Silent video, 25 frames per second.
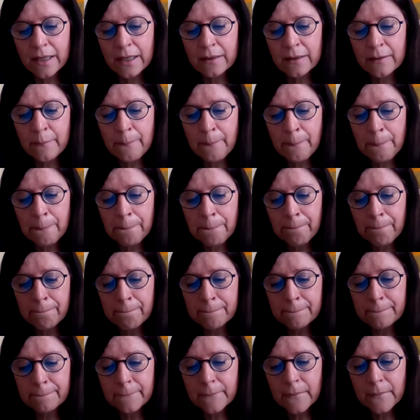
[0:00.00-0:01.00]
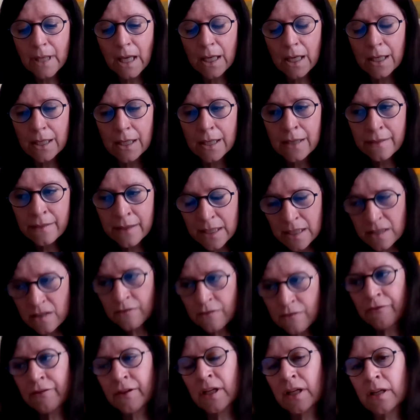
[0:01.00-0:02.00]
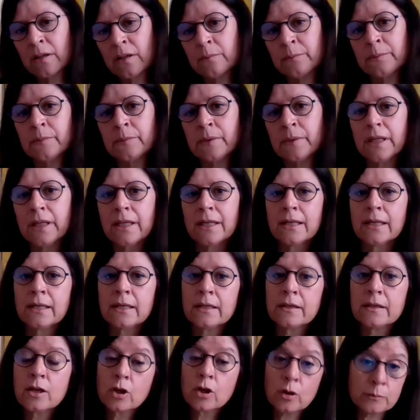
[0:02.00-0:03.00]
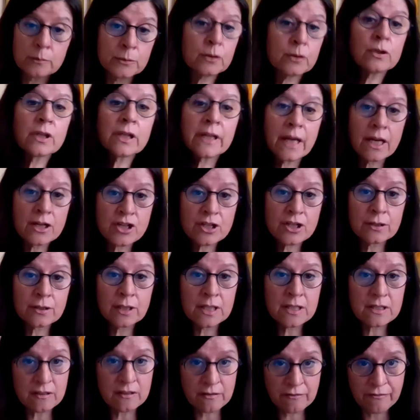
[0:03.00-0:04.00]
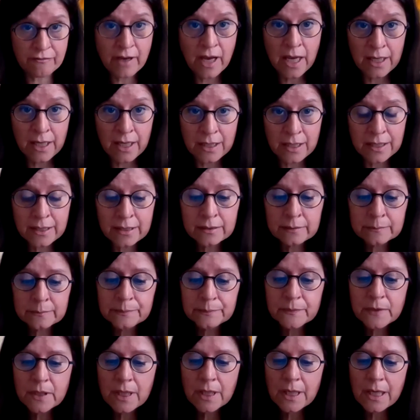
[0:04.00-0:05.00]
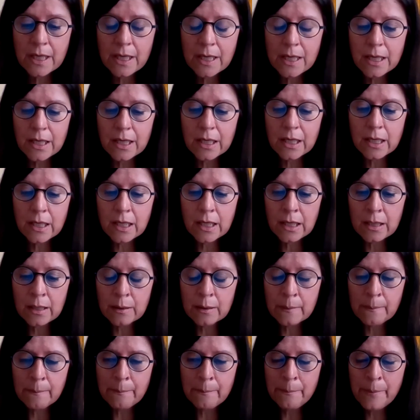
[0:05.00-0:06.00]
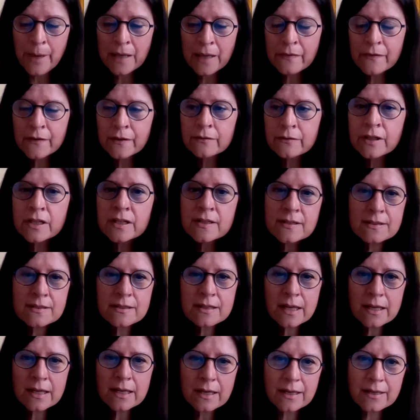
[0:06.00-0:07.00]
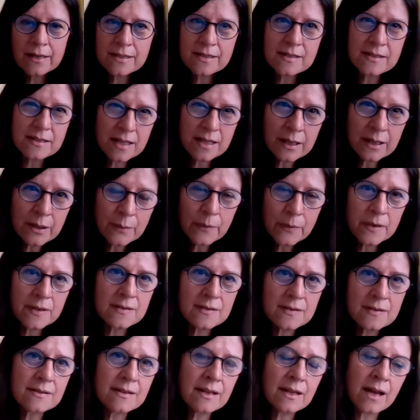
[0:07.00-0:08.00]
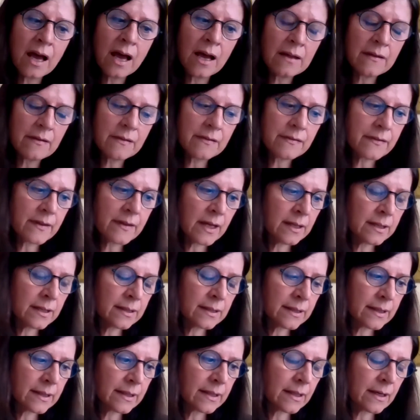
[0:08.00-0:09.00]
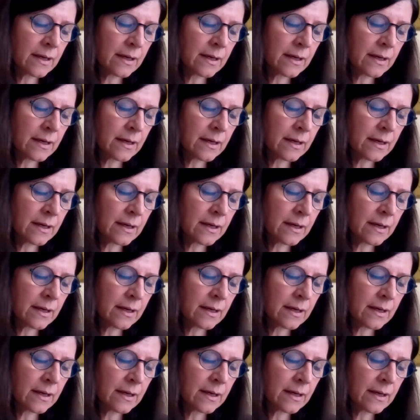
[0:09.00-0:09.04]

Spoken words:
In this film, the communication is failing, but there is a sequence that I think